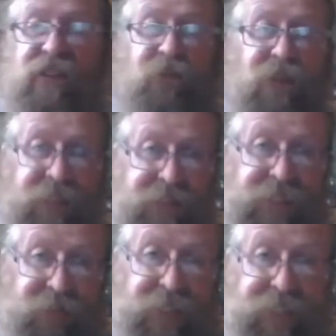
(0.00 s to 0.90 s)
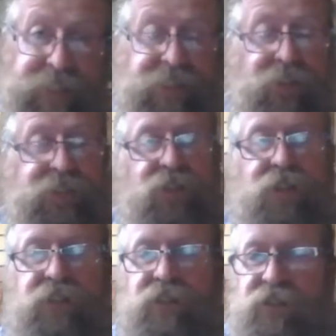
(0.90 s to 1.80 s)
I was working the other day, like
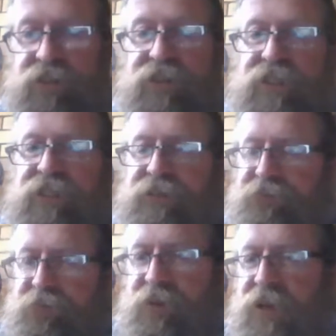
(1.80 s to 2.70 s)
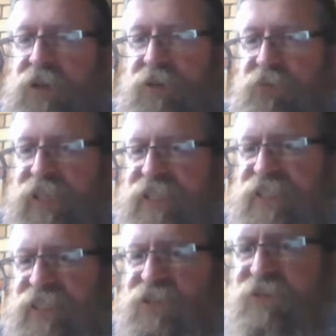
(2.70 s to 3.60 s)
not this week just